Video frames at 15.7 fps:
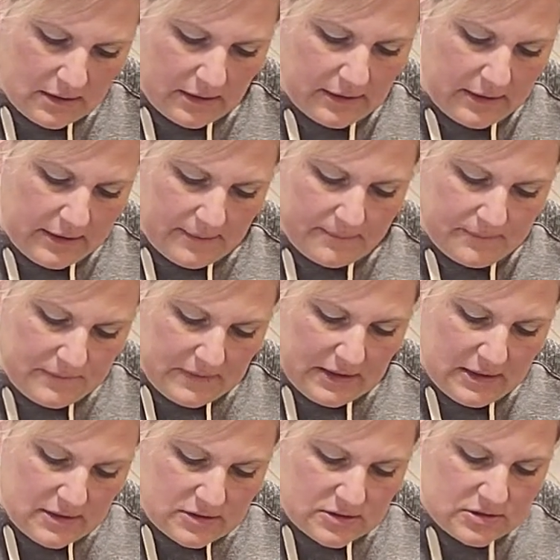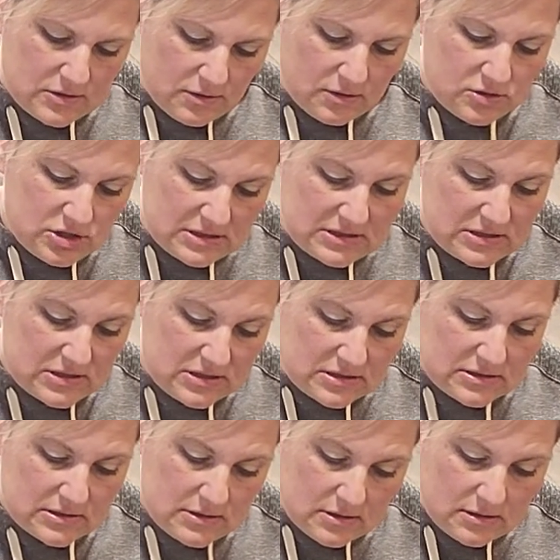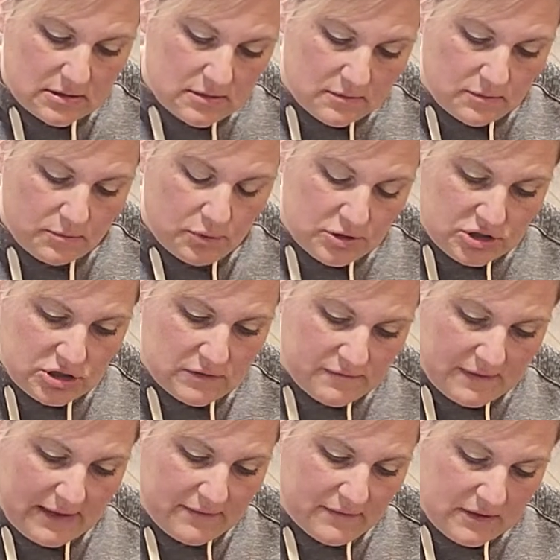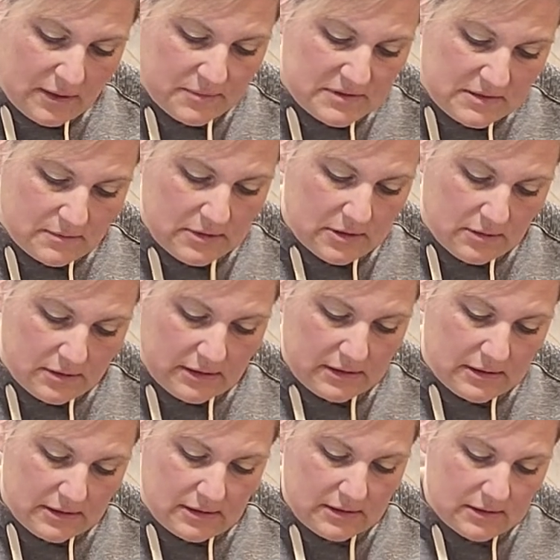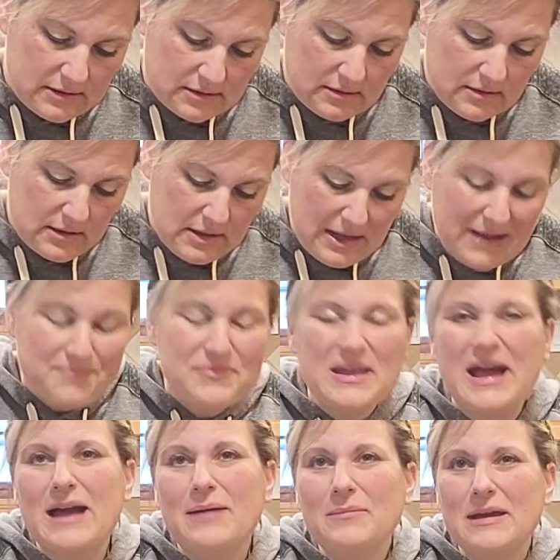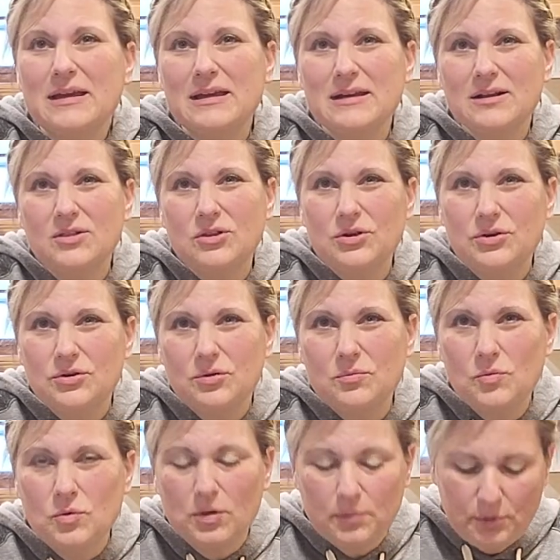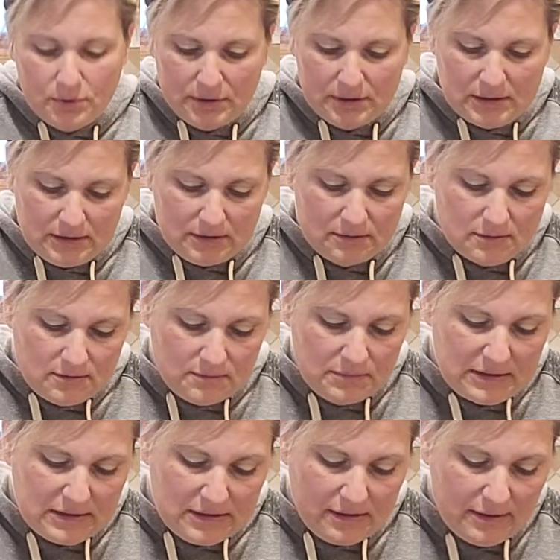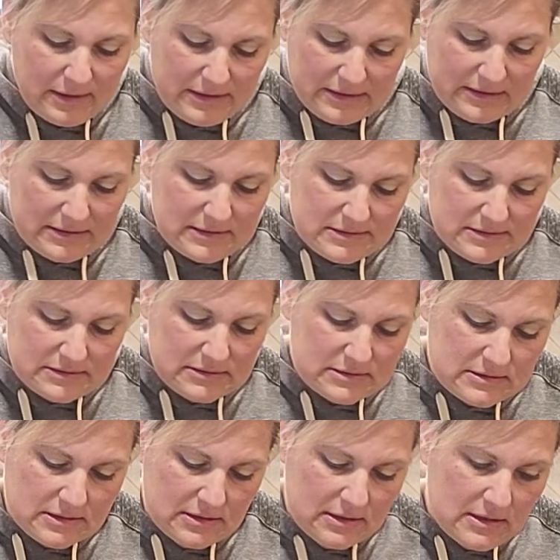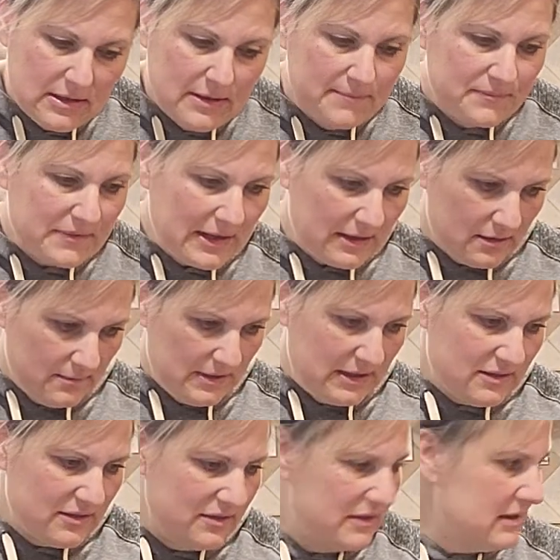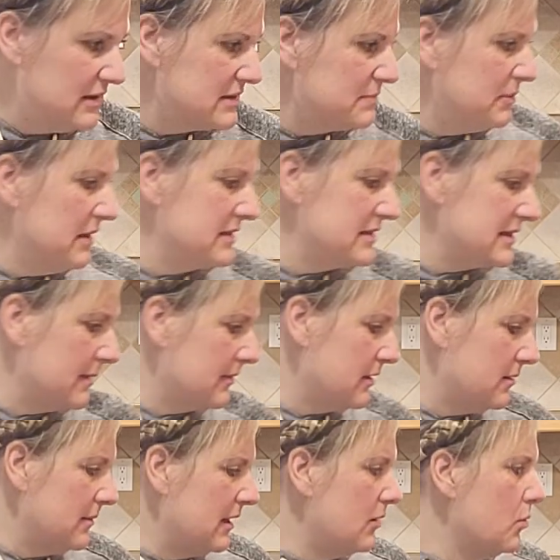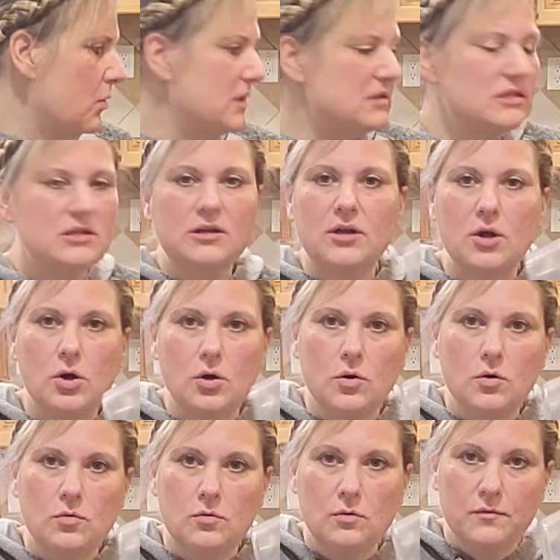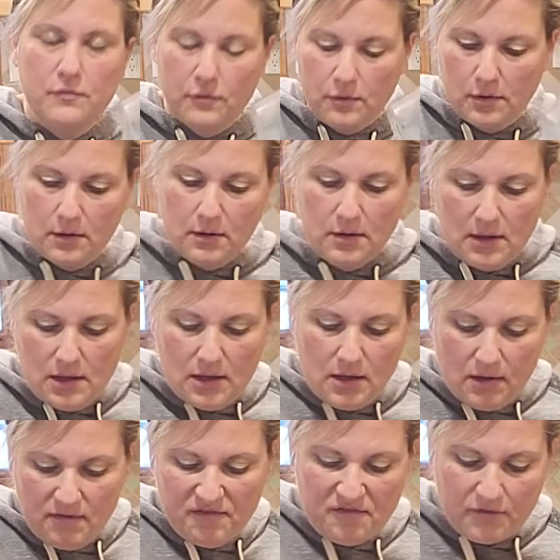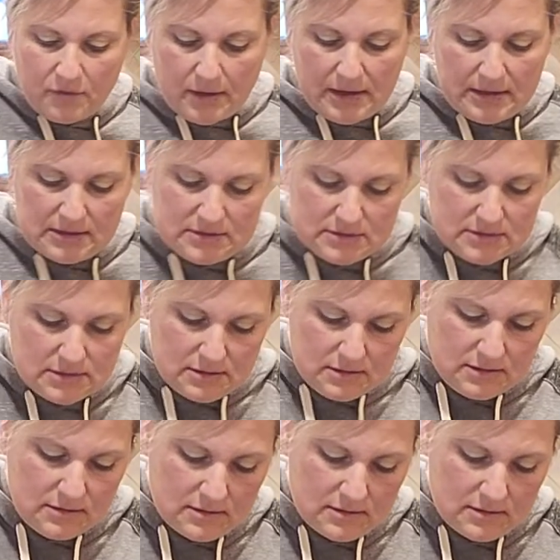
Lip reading: Alright, so you just put your 5 cups of milk in. I'm making a little more pudding because I'm going to make this, plus I'm going to make one to go for a friend.